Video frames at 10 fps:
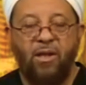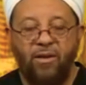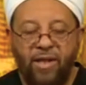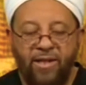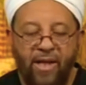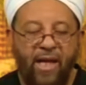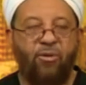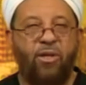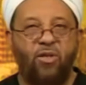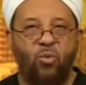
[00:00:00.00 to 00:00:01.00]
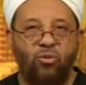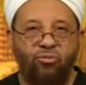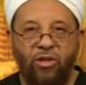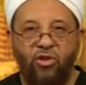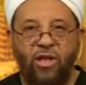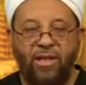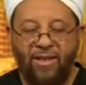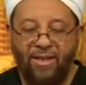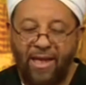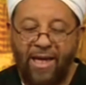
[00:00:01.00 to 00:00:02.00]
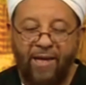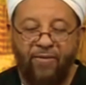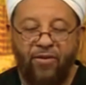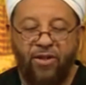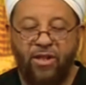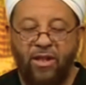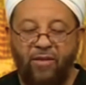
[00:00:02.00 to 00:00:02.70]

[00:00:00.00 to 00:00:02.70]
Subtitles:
These areas were rich in slaves,